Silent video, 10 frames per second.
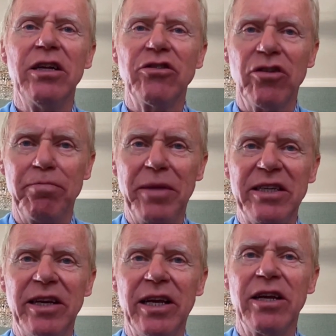
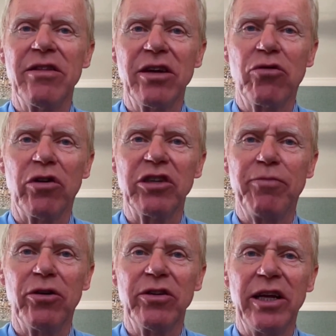submitting the
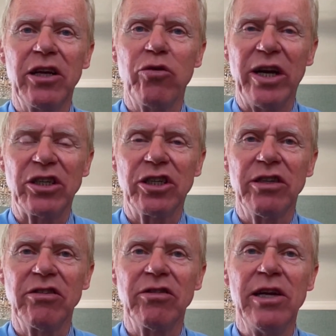corresponding
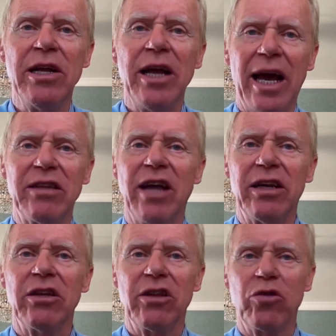questions, and
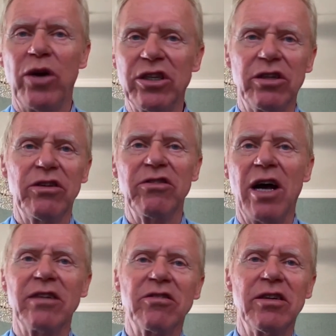then the question is
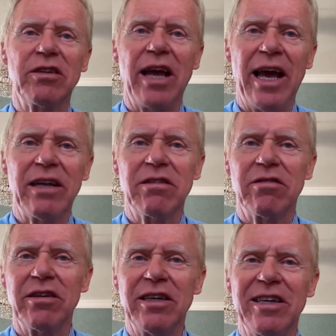answered,
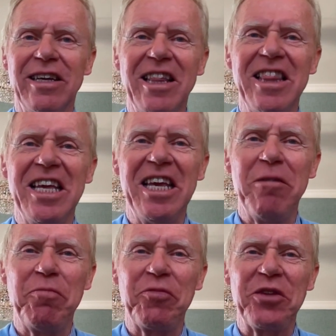and
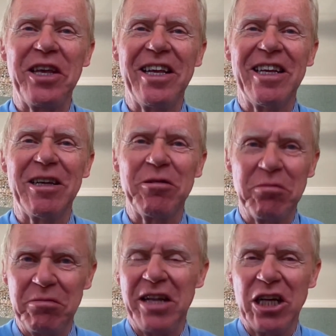the
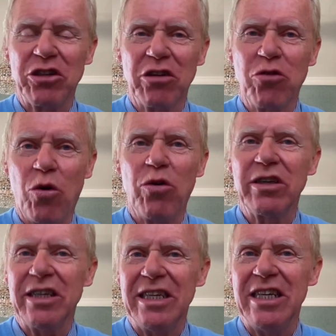national
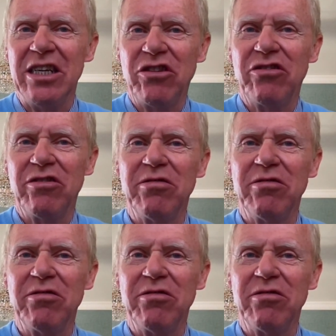court is